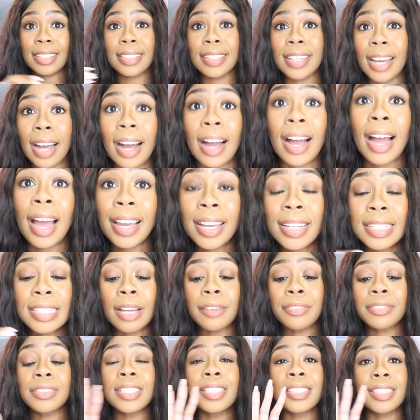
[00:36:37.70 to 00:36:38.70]
Yeah, I can
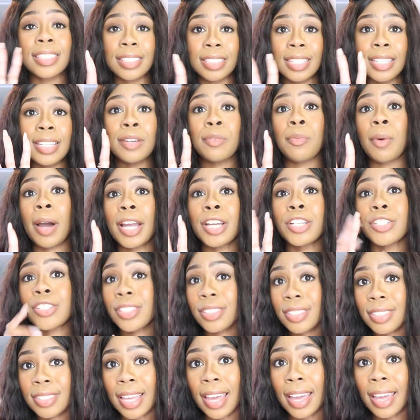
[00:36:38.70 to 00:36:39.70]
definitely see why
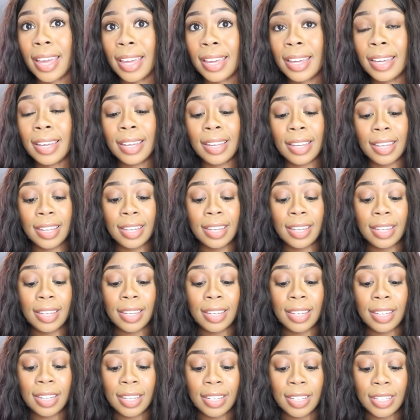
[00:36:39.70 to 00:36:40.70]
she'd say
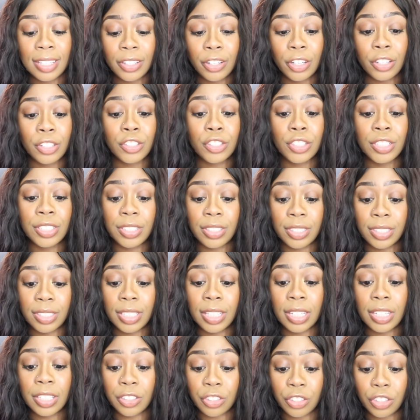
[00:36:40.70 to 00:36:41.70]
she's
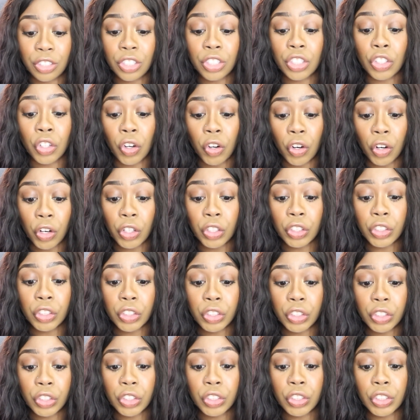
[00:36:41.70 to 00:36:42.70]
seeing
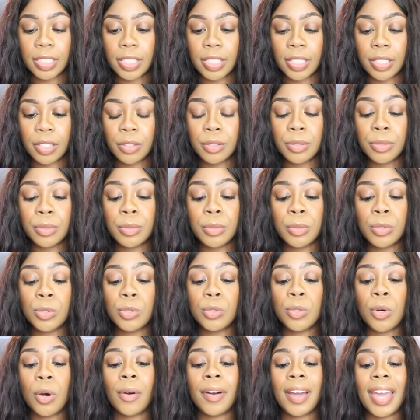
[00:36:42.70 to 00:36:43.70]
stars.
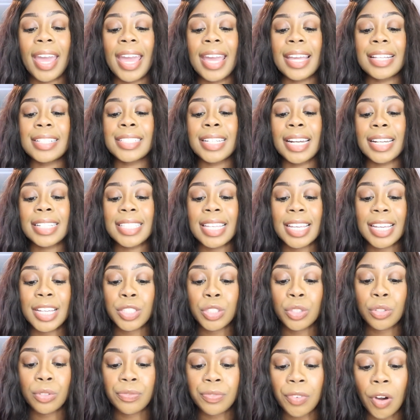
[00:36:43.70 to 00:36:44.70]
Ooh, okay, did I take
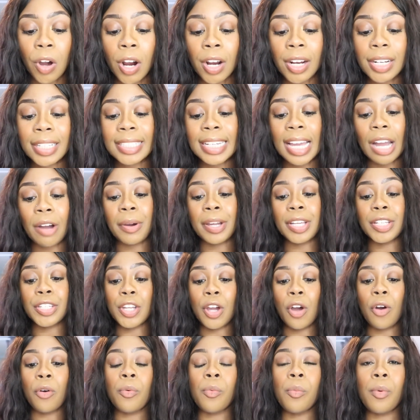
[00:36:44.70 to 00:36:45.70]
it too far? Now I
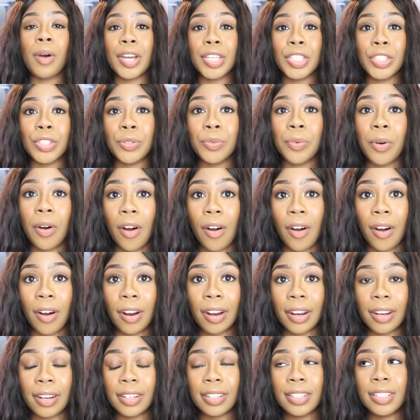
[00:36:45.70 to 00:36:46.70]
know what you
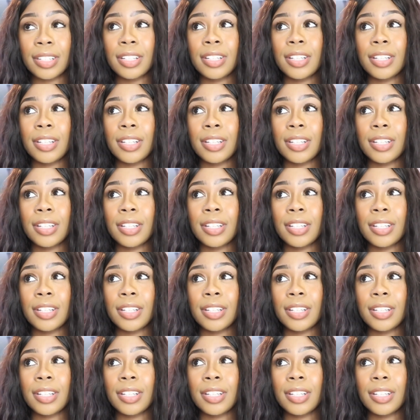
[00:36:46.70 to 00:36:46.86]
are